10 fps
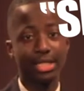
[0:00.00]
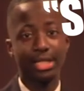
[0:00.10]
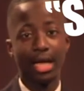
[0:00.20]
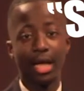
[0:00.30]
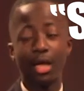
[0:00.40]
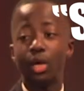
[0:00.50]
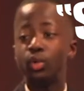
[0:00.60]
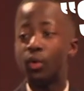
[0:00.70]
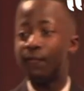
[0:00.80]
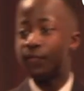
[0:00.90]
is that
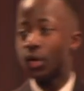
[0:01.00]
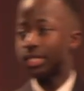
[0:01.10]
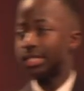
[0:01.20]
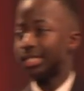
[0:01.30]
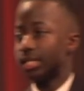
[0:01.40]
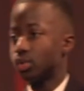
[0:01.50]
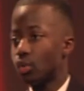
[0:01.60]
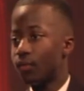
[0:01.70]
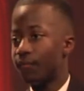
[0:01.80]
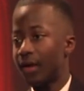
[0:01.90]
your voices are
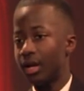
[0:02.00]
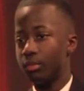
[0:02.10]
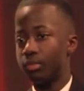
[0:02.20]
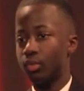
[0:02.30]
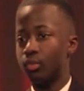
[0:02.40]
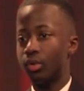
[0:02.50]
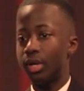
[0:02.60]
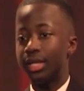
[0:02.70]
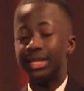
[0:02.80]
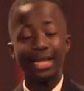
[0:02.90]
so valuable.
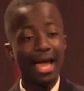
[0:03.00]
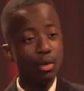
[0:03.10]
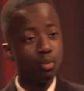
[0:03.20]
They're like